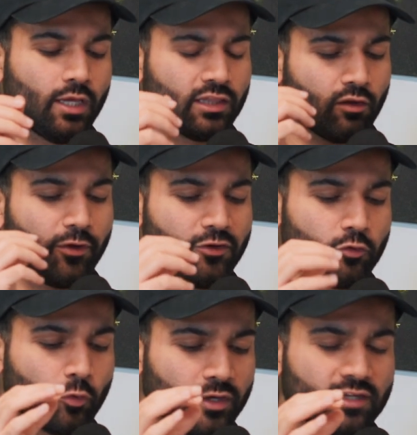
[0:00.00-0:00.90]
the way to
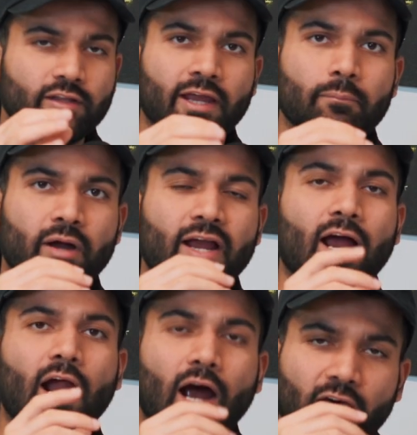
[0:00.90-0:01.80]
do it is like by
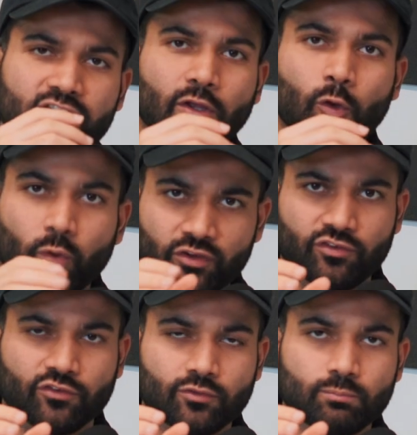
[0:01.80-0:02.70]
asking
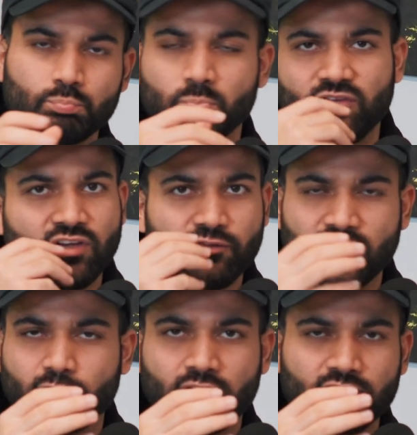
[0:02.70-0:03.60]
questions. Let's say if
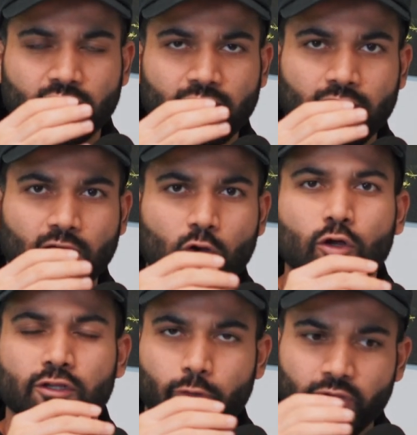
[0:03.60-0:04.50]
someone is like
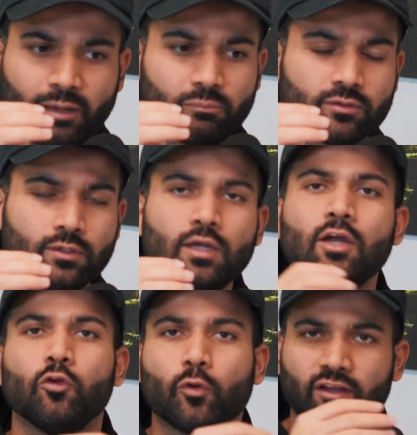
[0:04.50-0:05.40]
calling you names,
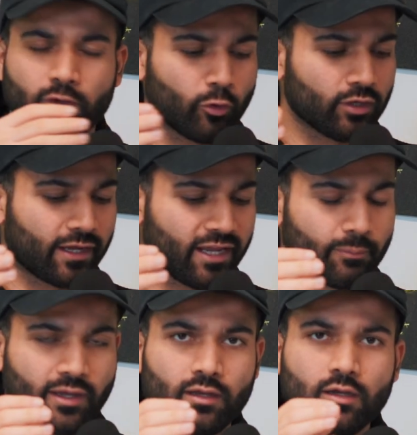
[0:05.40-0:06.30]
you can go like, hey
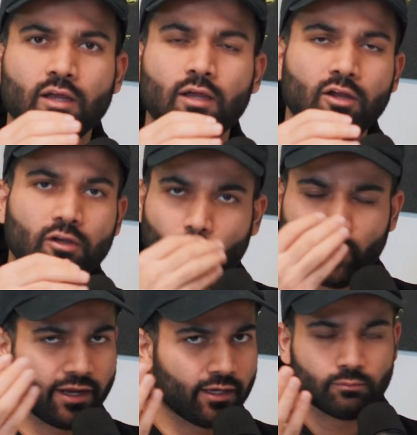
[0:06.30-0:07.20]
man, or
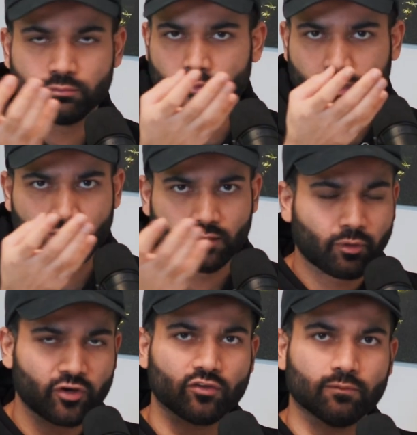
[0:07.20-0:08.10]
hey, like a
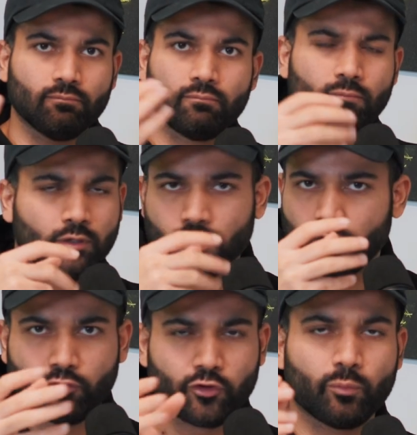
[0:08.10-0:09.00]
person.
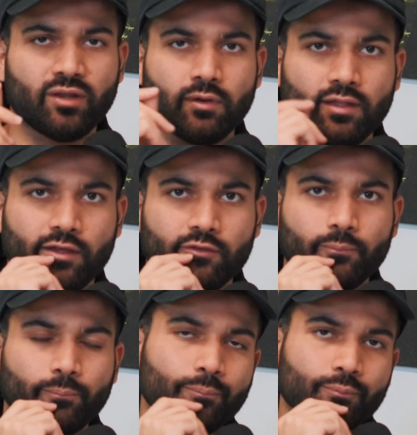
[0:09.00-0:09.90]
What do you mean by that?
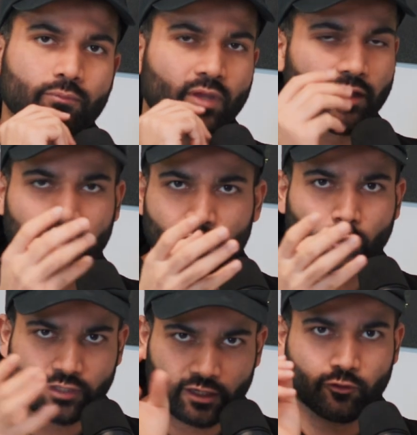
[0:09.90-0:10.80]
I did
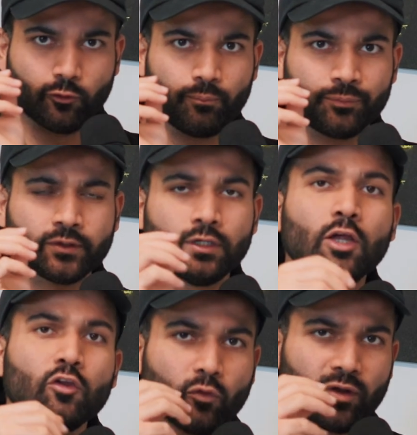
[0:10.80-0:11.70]
not get you.
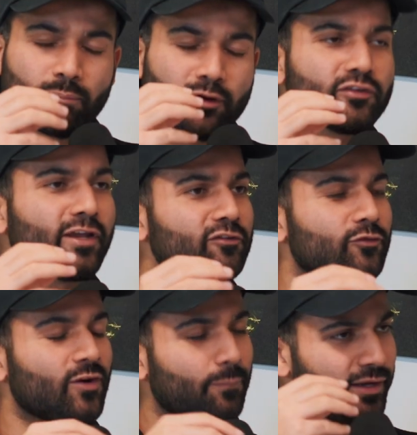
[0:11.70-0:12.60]
So when a person has
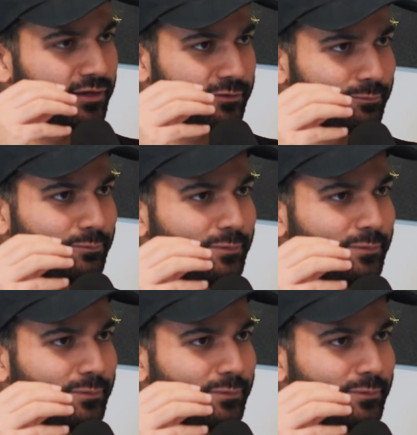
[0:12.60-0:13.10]
to repeat